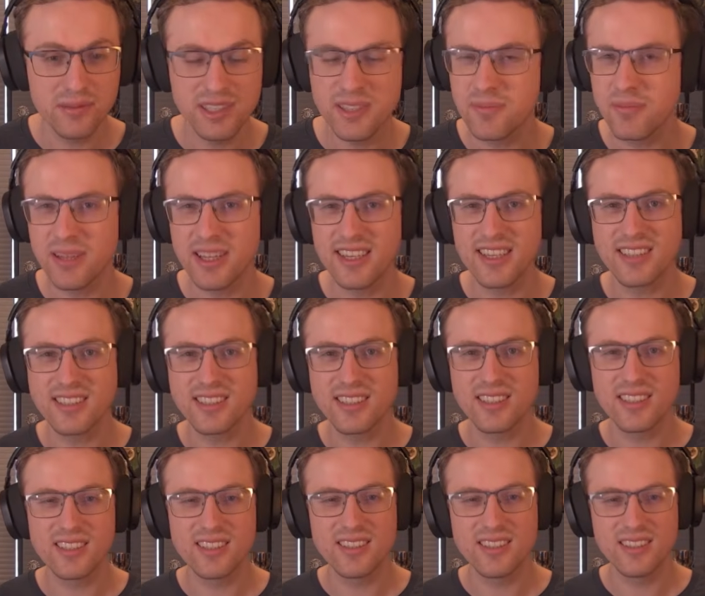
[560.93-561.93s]
Would you play that
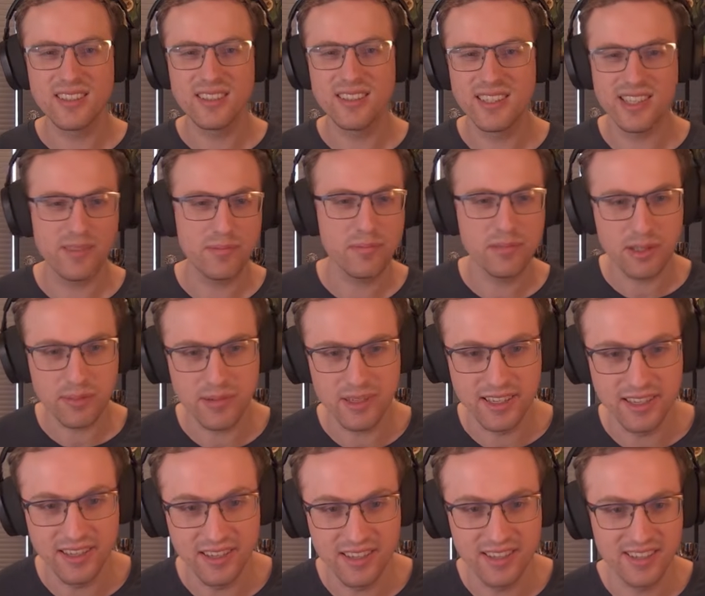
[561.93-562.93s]
card? Yeah,
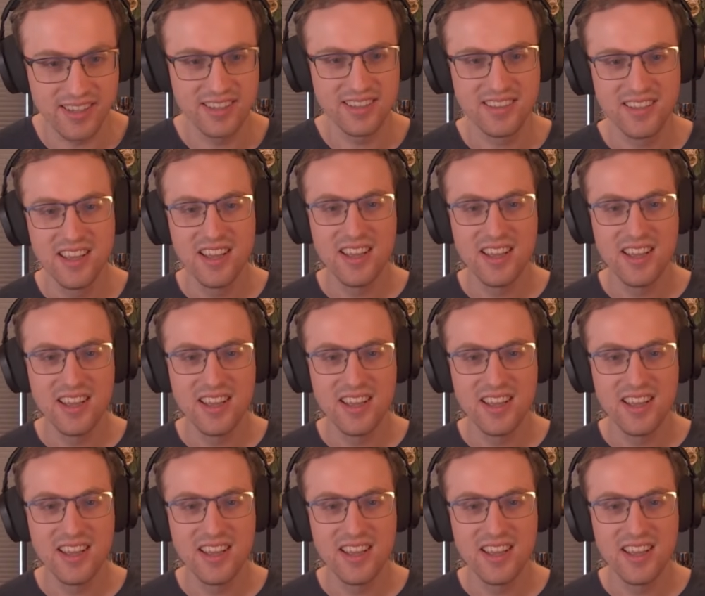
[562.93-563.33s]
probably not.